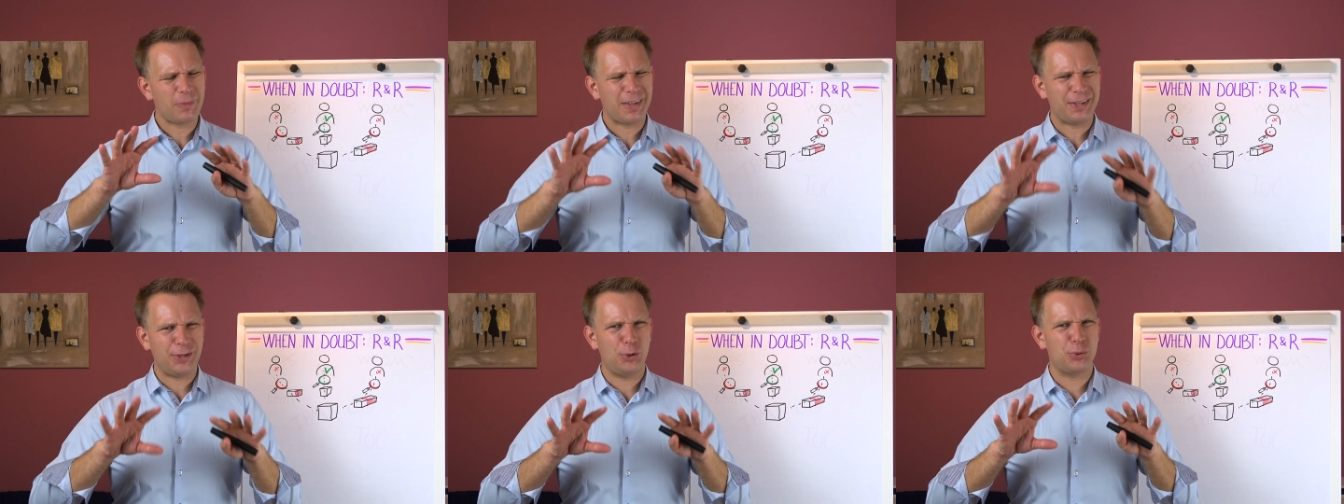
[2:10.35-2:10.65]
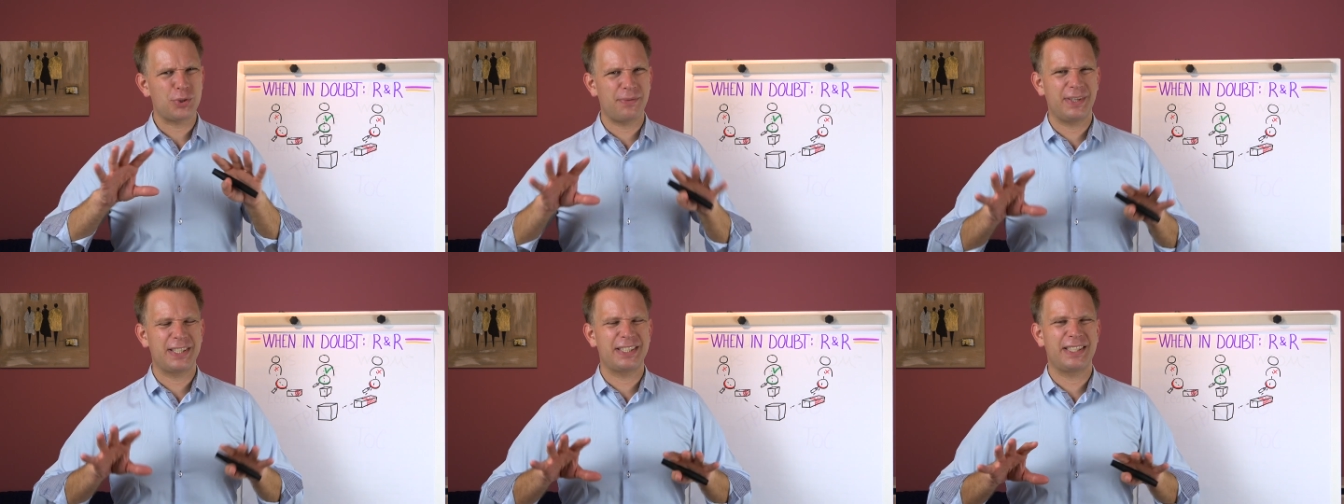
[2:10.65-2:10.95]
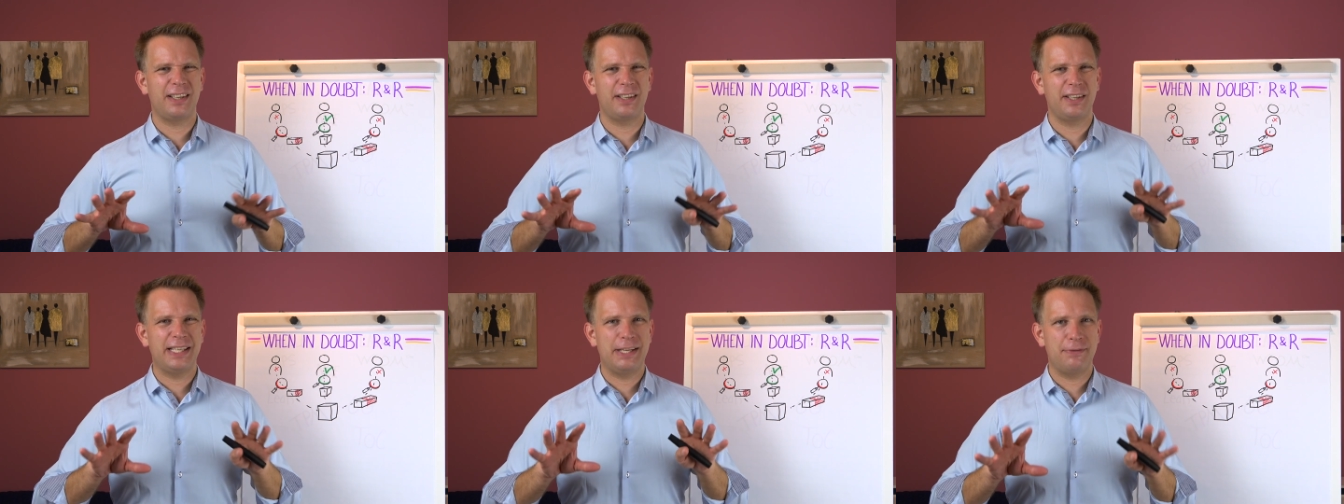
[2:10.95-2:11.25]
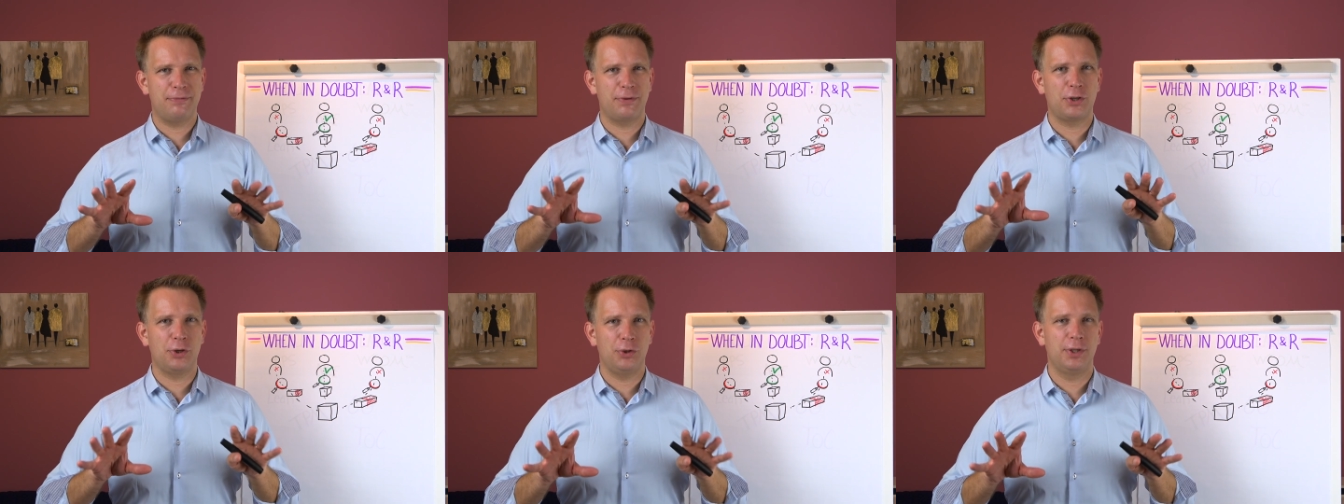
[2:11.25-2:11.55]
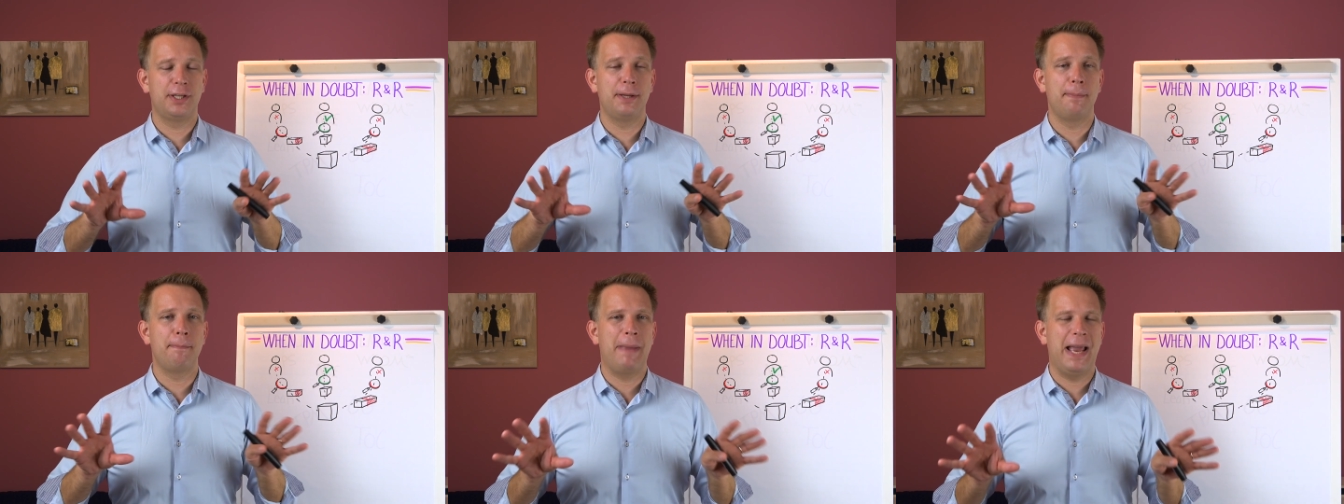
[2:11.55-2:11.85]
those are things that are
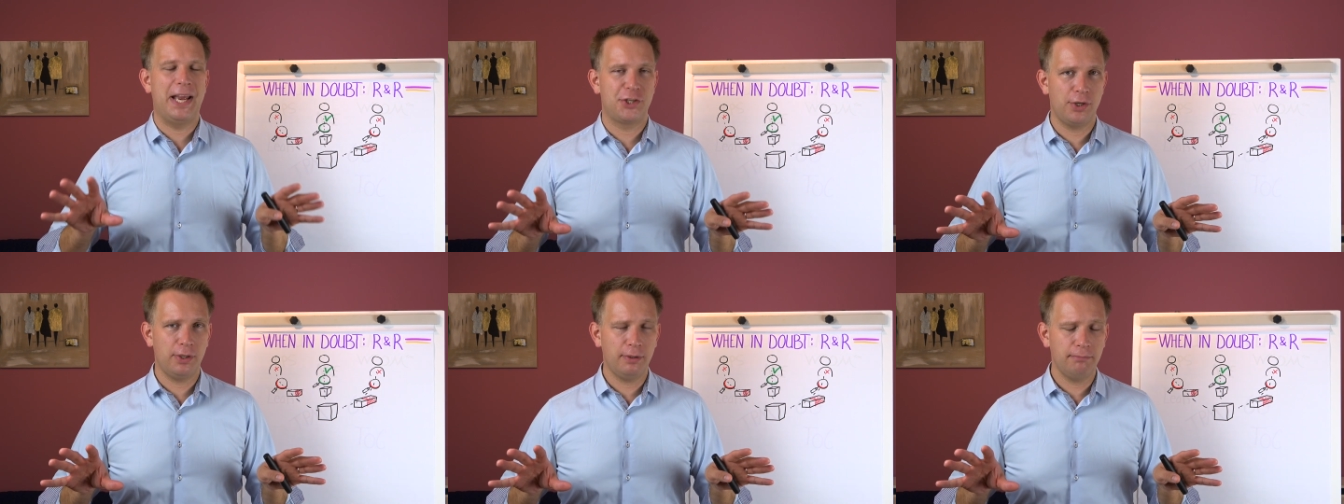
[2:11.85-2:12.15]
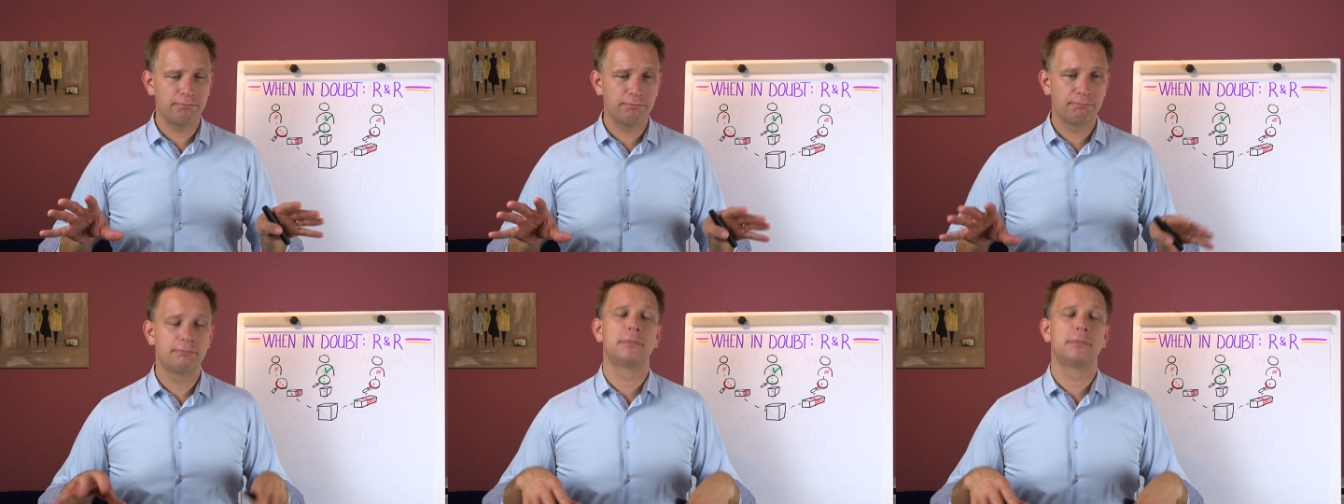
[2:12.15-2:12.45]
difficult to measure